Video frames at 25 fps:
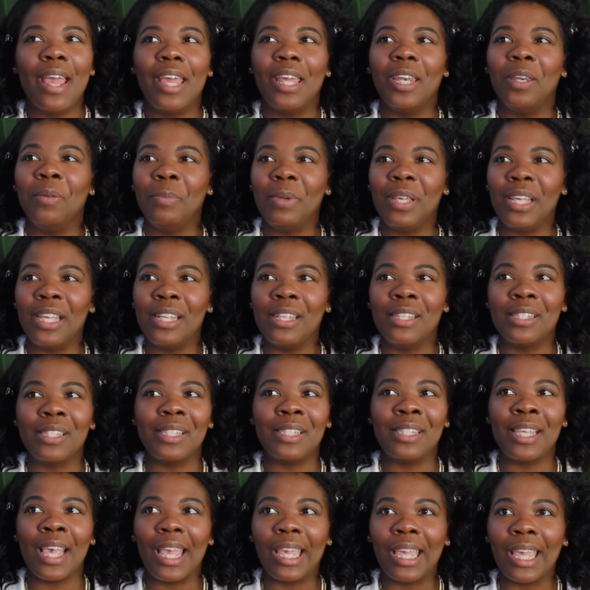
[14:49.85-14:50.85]
It means
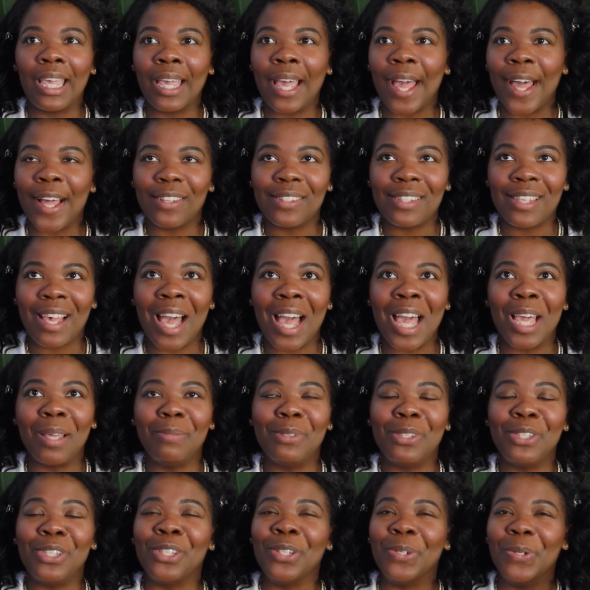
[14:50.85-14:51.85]
taking out
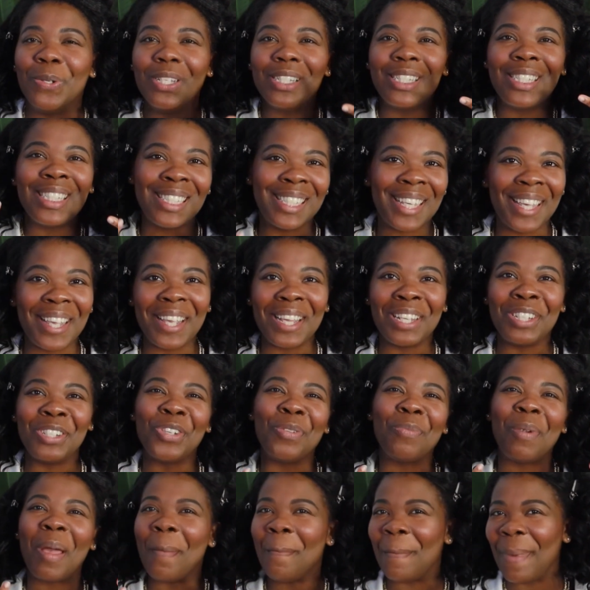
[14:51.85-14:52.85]
time to sit and do
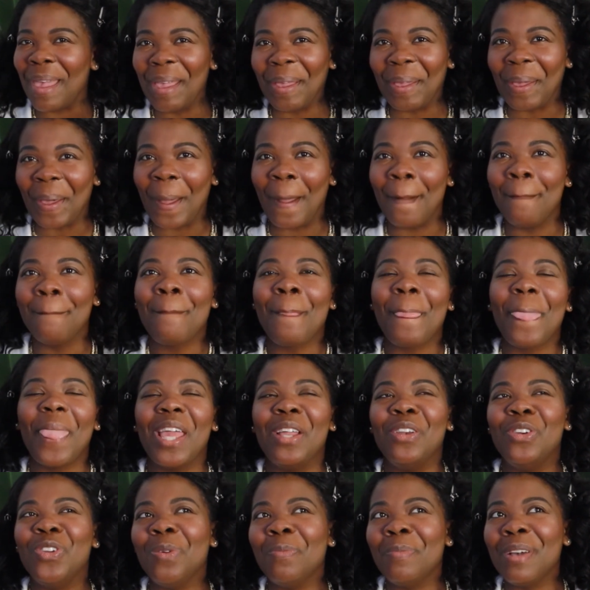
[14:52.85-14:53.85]
my makeup
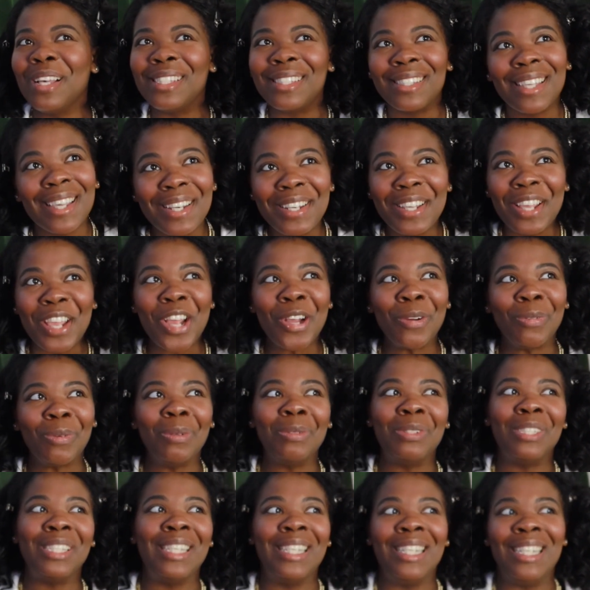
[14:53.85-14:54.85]
and do my skincare
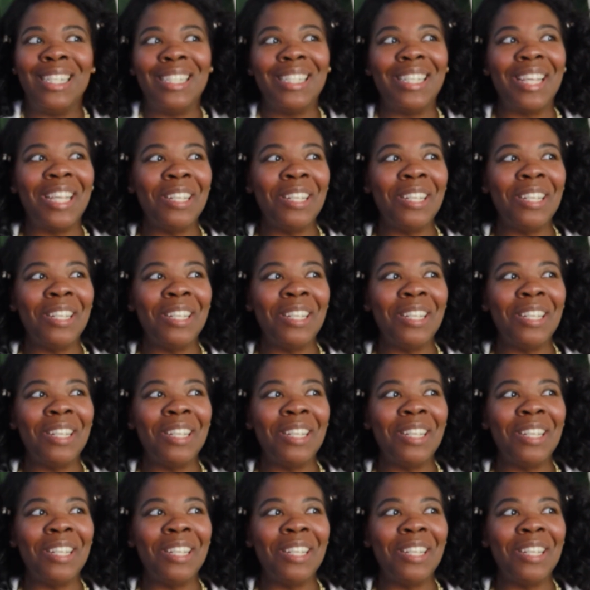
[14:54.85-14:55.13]
routine.